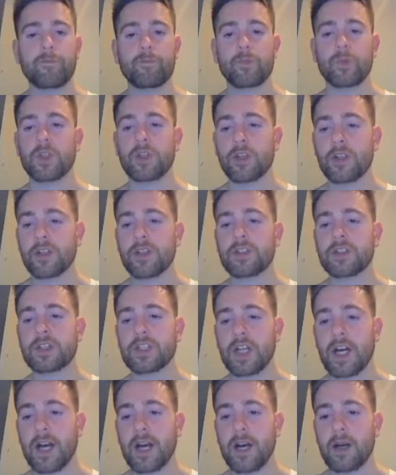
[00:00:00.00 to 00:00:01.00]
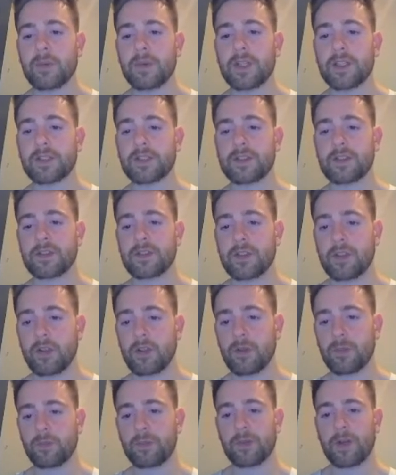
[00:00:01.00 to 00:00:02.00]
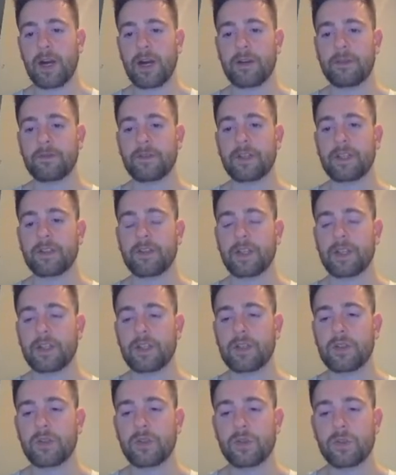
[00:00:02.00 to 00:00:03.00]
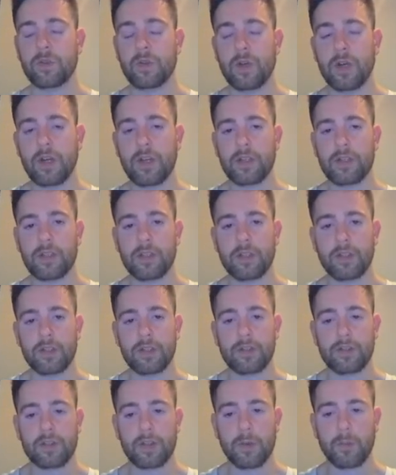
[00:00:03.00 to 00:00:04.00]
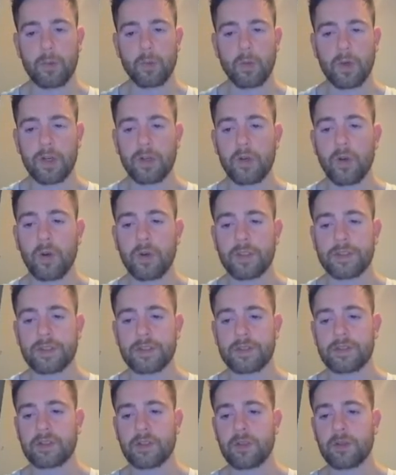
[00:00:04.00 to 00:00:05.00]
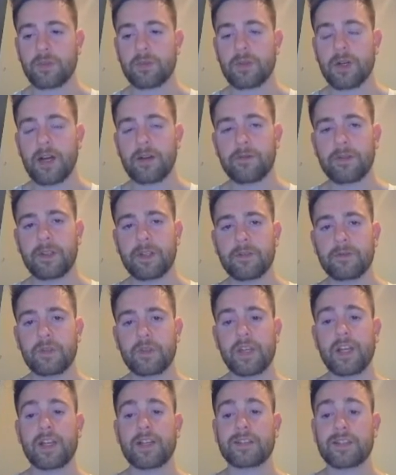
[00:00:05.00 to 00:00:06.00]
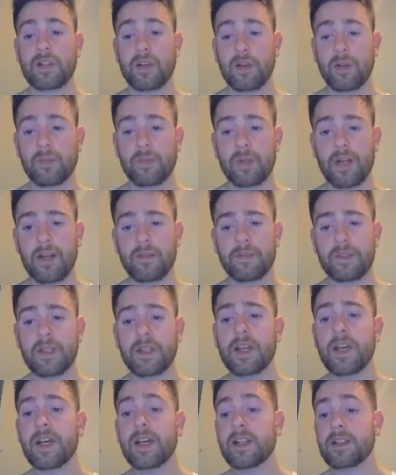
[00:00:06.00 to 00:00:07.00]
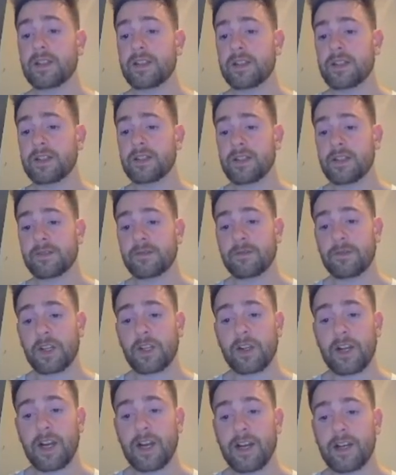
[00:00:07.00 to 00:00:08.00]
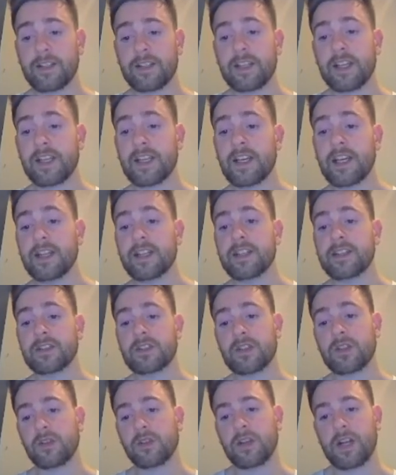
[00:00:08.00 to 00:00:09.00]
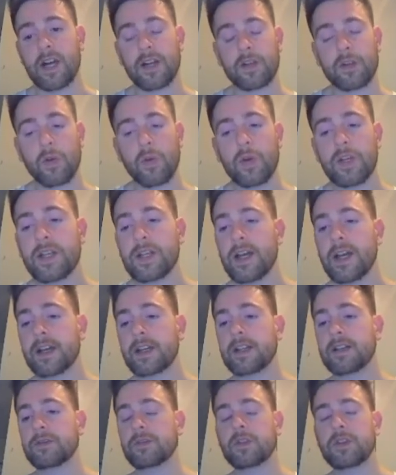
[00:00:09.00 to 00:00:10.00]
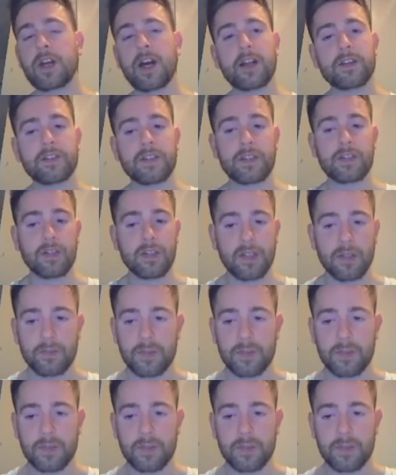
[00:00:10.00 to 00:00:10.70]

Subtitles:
your job is to turn a profit. Like your number one goal is to turn a profit. If you can't turn a profit, you need to figure out how to negate it so you're not going negative. You got to think like a